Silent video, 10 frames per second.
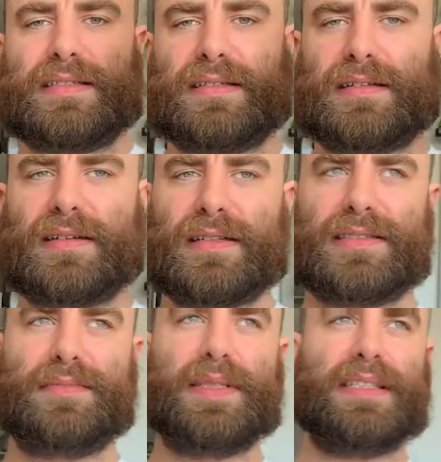
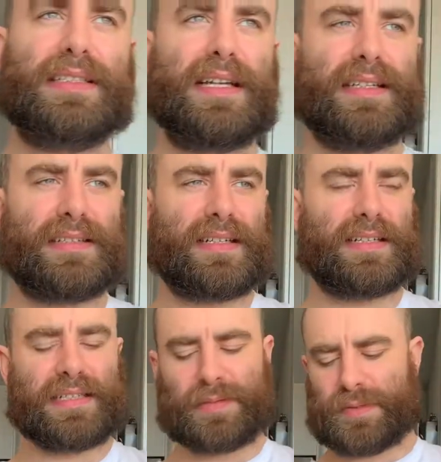caused me
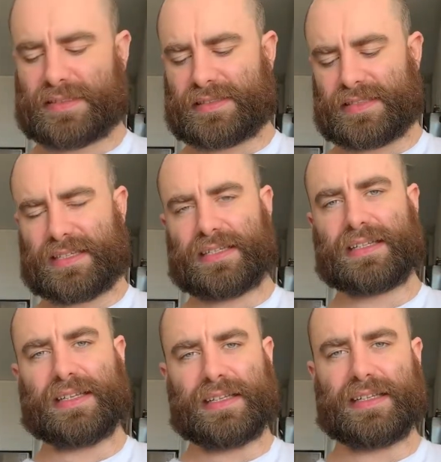anxiety keeping this
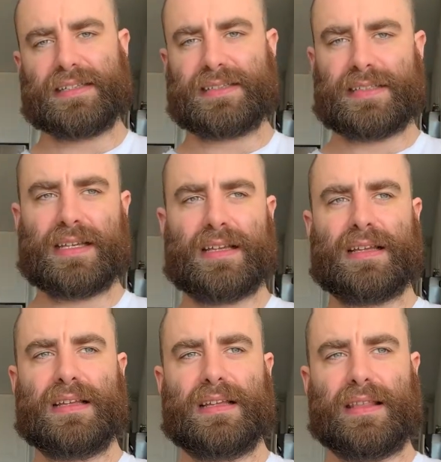snake is
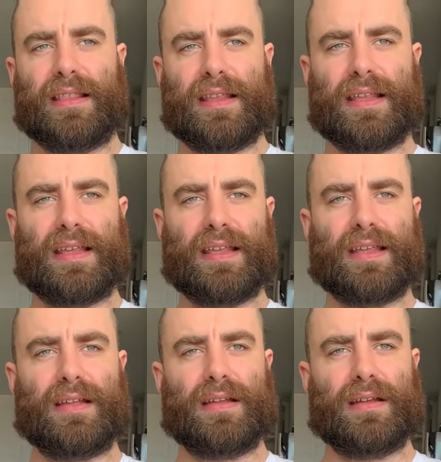
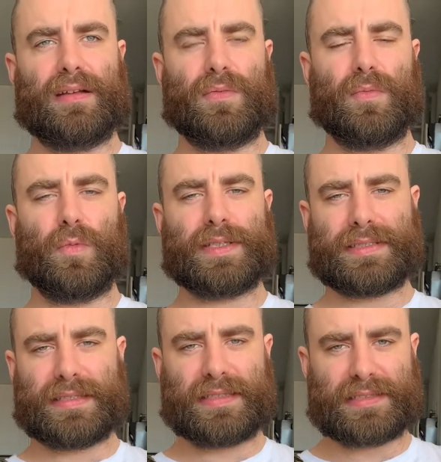the
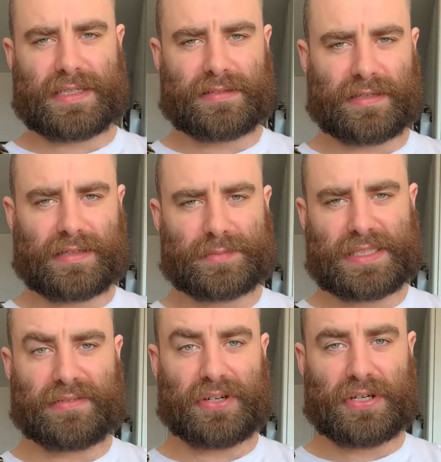whistling sound that comes
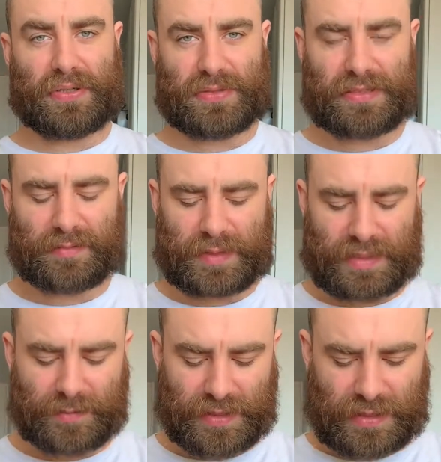out of her nose
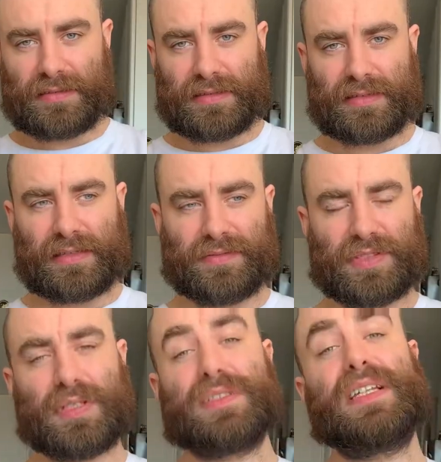sometimes. If you
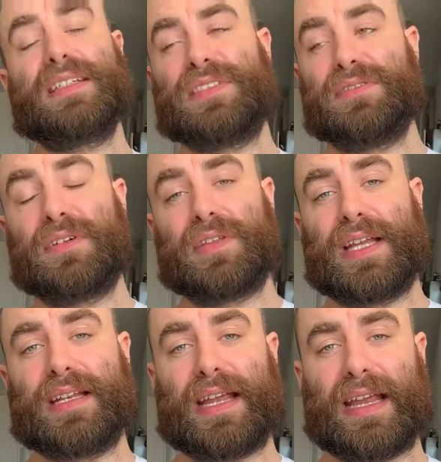know snakes, you know
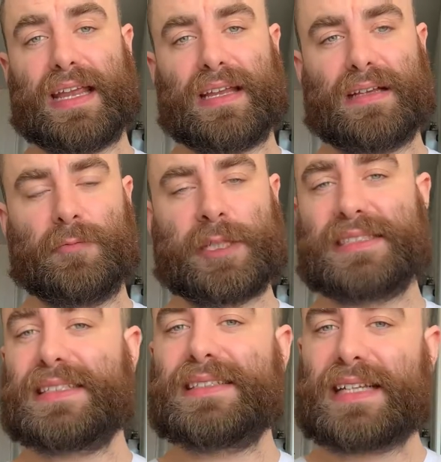that a
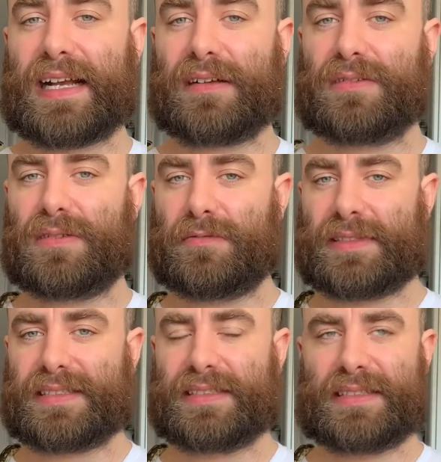wheezing sound or a
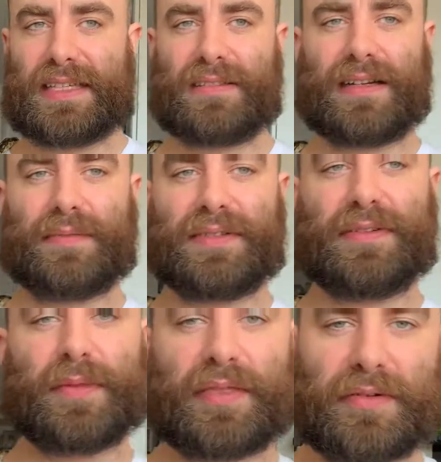whistling sound coming
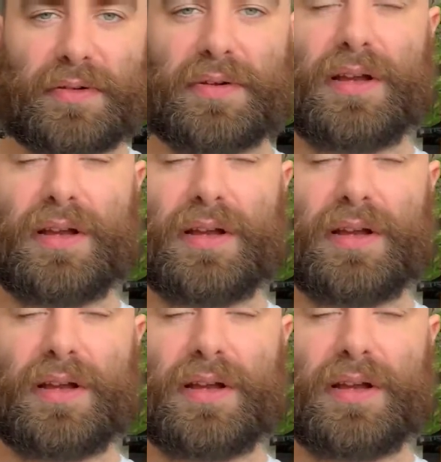from the throat